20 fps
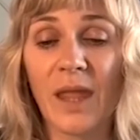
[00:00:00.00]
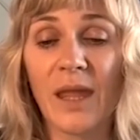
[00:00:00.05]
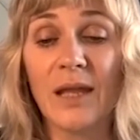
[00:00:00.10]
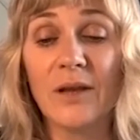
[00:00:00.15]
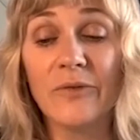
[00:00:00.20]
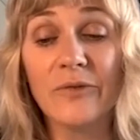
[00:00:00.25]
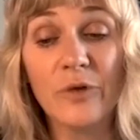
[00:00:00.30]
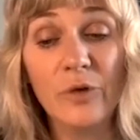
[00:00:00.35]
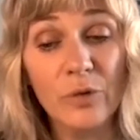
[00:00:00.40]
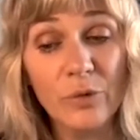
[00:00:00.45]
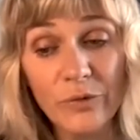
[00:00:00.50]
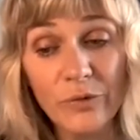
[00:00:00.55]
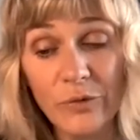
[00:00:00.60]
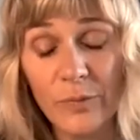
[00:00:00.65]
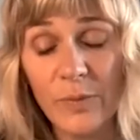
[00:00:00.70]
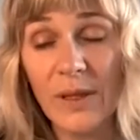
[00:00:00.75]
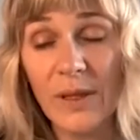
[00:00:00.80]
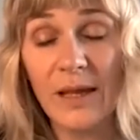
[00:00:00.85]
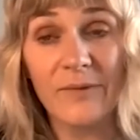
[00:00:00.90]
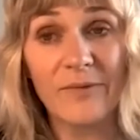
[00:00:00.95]
And of course,
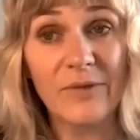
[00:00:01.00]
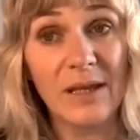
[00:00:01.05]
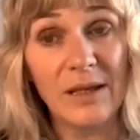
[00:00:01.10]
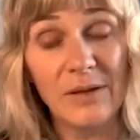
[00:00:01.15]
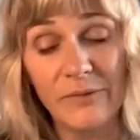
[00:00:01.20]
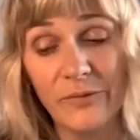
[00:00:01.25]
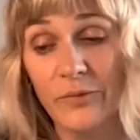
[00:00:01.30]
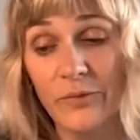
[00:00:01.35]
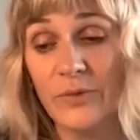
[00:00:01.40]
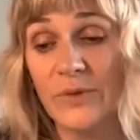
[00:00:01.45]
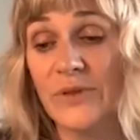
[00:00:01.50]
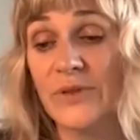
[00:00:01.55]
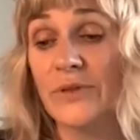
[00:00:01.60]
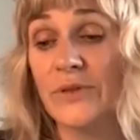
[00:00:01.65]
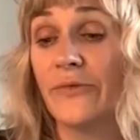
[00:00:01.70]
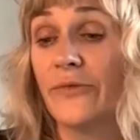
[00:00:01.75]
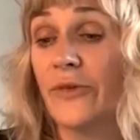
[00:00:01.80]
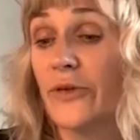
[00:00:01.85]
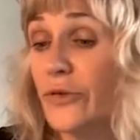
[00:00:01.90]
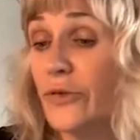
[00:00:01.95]
we have the influence
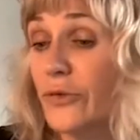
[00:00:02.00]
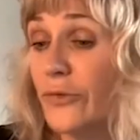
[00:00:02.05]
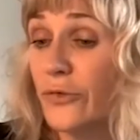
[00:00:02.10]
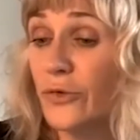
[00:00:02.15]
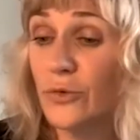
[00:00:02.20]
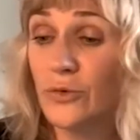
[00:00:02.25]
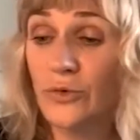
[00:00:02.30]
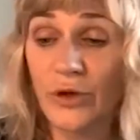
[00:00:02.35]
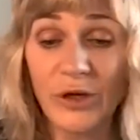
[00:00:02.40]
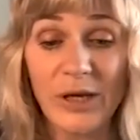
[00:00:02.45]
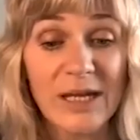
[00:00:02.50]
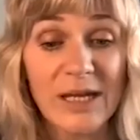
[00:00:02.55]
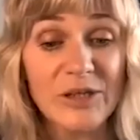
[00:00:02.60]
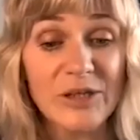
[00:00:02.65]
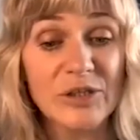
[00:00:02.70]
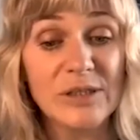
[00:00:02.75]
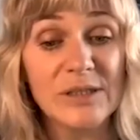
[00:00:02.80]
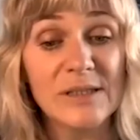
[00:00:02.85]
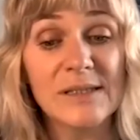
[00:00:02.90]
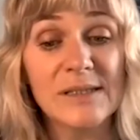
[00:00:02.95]
of fossil fuel
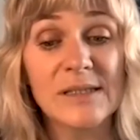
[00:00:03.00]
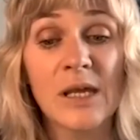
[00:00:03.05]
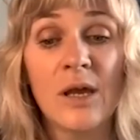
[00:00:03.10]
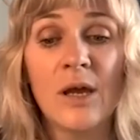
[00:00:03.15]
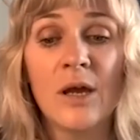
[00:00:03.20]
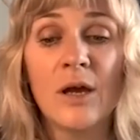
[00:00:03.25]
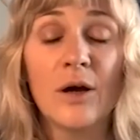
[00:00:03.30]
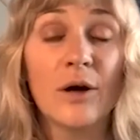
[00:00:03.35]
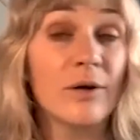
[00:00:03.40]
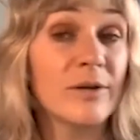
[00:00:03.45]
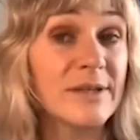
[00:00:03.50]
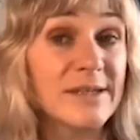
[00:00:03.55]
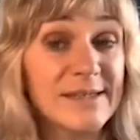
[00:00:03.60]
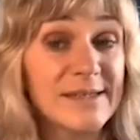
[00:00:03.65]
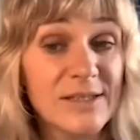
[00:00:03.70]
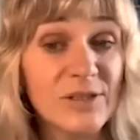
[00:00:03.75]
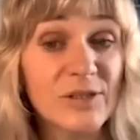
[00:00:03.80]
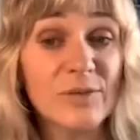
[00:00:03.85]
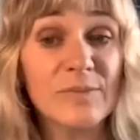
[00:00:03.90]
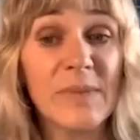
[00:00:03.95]
donations on
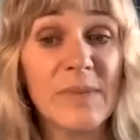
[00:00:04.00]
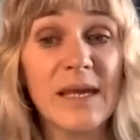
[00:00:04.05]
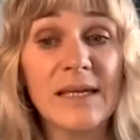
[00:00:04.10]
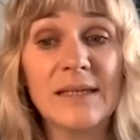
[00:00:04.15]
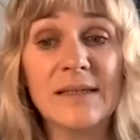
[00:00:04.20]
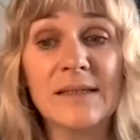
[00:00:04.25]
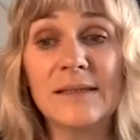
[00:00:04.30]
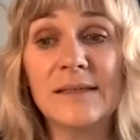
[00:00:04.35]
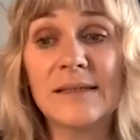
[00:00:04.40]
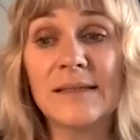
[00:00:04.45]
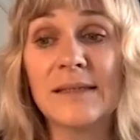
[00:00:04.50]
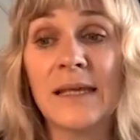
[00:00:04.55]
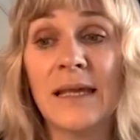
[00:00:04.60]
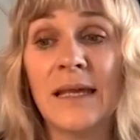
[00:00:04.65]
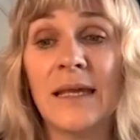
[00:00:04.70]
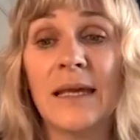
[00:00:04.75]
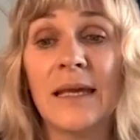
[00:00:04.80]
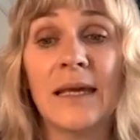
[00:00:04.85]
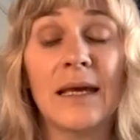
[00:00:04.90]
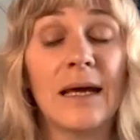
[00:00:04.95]
decision makers.
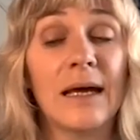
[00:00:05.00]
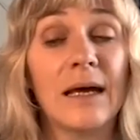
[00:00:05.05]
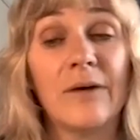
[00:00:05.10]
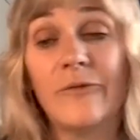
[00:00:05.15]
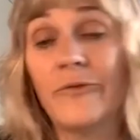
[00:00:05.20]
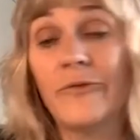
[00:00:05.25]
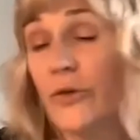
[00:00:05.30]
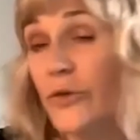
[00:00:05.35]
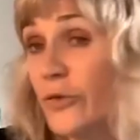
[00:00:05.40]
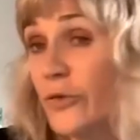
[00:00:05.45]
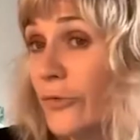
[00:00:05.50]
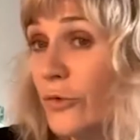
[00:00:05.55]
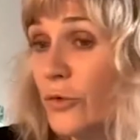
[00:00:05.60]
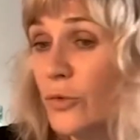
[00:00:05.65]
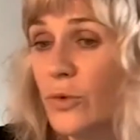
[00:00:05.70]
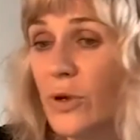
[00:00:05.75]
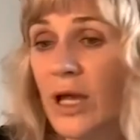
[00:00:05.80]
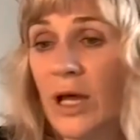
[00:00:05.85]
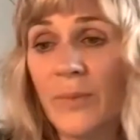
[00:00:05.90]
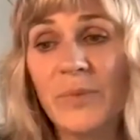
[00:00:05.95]
Fossil fuel
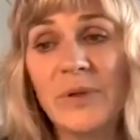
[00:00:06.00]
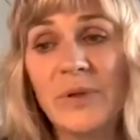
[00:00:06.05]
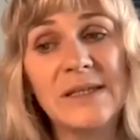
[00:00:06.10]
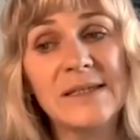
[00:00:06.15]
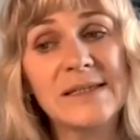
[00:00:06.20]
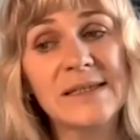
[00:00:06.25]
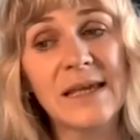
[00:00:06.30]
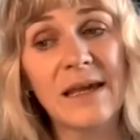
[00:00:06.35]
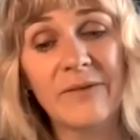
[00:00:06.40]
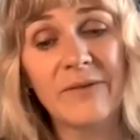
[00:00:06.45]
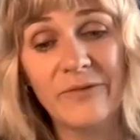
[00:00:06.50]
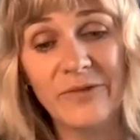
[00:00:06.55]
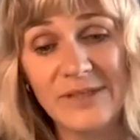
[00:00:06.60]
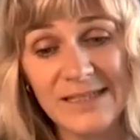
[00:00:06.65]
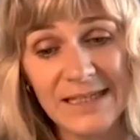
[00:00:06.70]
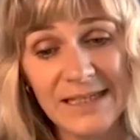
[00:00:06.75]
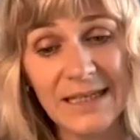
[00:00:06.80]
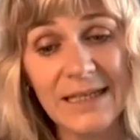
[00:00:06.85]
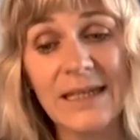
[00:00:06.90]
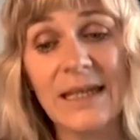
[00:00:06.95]
companies have for
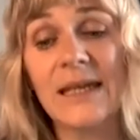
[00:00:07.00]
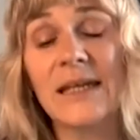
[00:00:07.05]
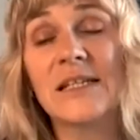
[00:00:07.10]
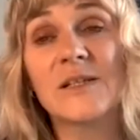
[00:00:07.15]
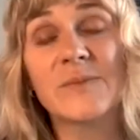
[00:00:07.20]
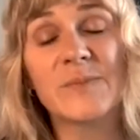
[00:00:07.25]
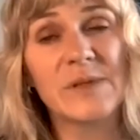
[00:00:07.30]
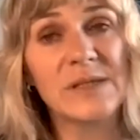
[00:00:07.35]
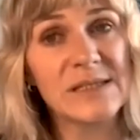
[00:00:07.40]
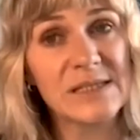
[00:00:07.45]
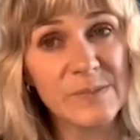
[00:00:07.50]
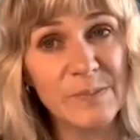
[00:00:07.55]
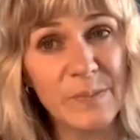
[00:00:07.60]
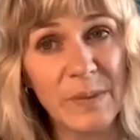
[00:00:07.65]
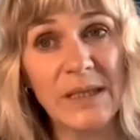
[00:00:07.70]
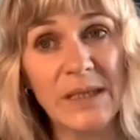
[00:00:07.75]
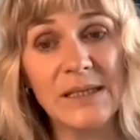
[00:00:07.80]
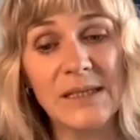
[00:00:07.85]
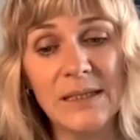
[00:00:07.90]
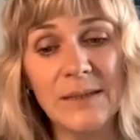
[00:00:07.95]
decades been
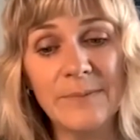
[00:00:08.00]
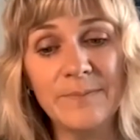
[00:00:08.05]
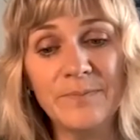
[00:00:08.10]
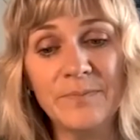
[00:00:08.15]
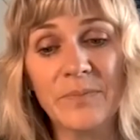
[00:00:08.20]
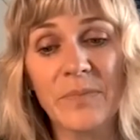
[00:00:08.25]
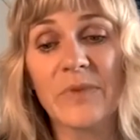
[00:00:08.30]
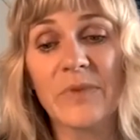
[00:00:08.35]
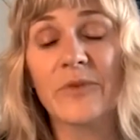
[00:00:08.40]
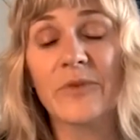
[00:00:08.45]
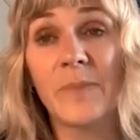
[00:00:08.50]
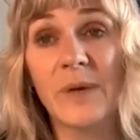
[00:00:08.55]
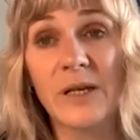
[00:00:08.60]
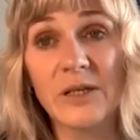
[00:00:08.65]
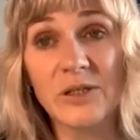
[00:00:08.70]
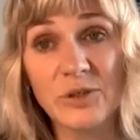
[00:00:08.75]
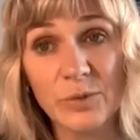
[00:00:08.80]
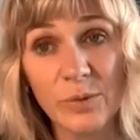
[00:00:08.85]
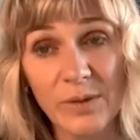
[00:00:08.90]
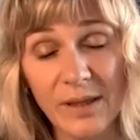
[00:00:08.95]
spending to make
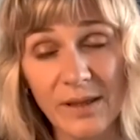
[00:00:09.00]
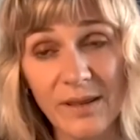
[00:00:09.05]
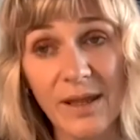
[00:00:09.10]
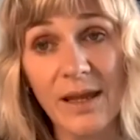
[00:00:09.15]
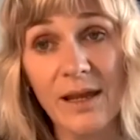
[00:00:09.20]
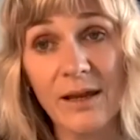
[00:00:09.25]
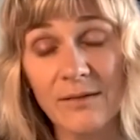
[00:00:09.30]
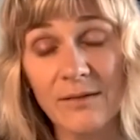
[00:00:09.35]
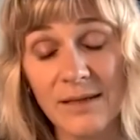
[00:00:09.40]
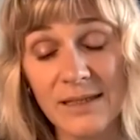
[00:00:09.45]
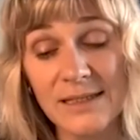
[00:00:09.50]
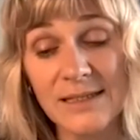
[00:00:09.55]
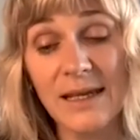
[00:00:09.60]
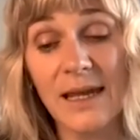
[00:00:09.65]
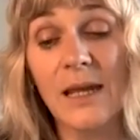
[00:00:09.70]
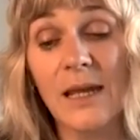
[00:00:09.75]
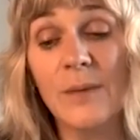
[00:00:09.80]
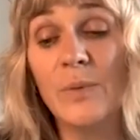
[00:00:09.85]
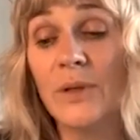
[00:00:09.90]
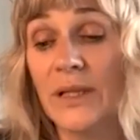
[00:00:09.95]
sure that they are at the
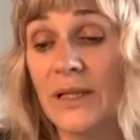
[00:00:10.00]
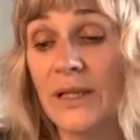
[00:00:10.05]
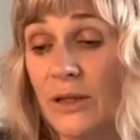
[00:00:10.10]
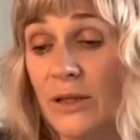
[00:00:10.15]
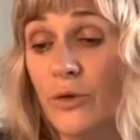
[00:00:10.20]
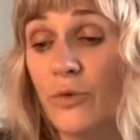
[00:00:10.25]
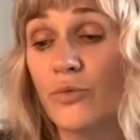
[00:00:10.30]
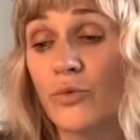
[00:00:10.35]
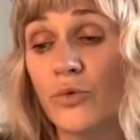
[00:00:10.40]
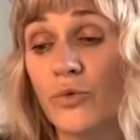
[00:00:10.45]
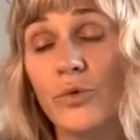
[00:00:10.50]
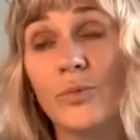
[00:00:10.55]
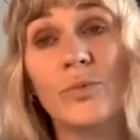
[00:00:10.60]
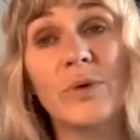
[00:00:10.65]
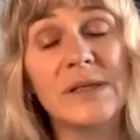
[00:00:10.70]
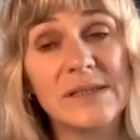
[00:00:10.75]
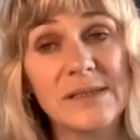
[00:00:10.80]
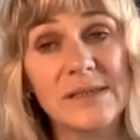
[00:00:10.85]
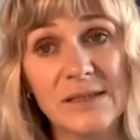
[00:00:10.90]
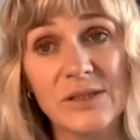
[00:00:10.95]
table and in the room
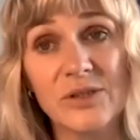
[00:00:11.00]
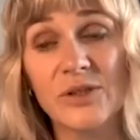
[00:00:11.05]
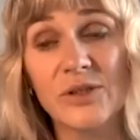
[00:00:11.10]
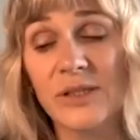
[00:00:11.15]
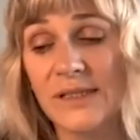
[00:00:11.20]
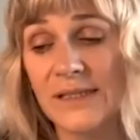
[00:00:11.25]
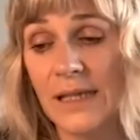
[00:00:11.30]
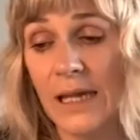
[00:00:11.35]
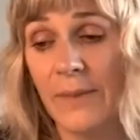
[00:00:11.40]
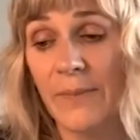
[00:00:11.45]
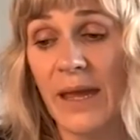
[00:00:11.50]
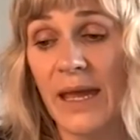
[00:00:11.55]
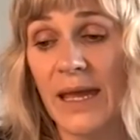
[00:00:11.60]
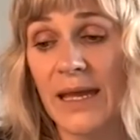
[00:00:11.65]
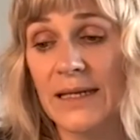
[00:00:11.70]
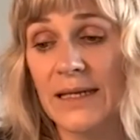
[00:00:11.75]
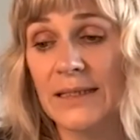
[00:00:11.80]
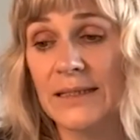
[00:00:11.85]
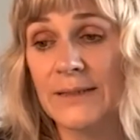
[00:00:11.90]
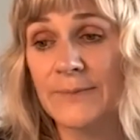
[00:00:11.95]
when decisions are
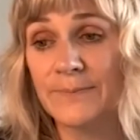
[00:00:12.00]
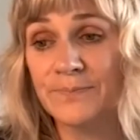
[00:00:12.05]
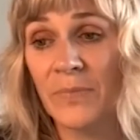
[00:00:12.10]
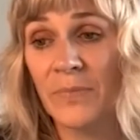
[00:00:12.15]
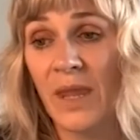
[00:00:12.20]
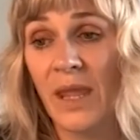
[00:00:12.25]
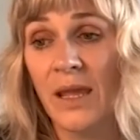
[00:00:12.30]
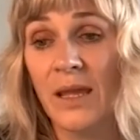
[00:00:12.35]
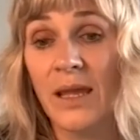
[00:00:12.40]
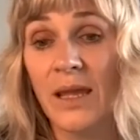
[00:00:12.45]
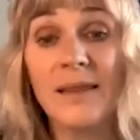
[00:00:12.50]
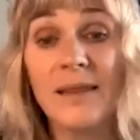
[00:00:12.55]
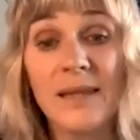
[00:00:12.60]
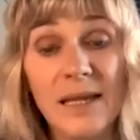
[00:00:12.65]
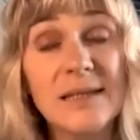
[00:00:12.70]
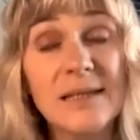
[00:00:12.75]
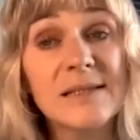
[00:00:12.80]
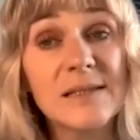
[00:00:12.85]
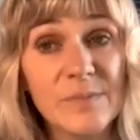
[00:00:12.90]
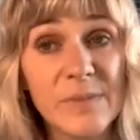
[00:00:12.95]
made. And
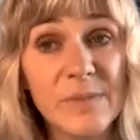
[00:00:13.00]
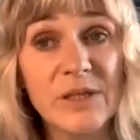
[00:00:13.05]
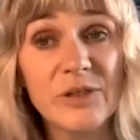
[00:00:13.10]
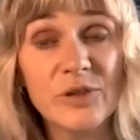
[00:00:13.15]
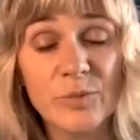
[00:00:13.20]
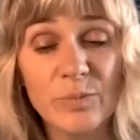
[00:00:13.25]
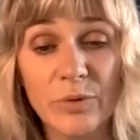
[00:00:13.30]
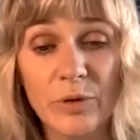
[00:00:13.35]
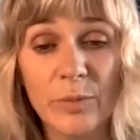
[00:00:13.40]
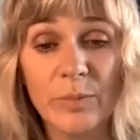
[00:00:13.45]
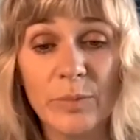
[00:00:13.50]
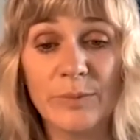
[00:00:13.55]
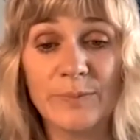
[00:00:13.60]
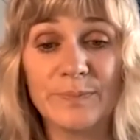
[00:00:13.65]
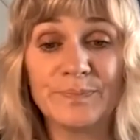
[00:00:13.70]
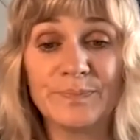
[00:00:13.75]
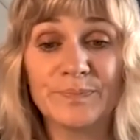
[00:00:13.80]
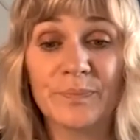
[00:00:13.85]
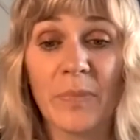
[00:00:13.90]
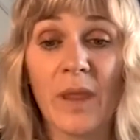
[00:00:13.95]
that is a major
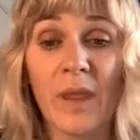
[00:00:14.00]
problem.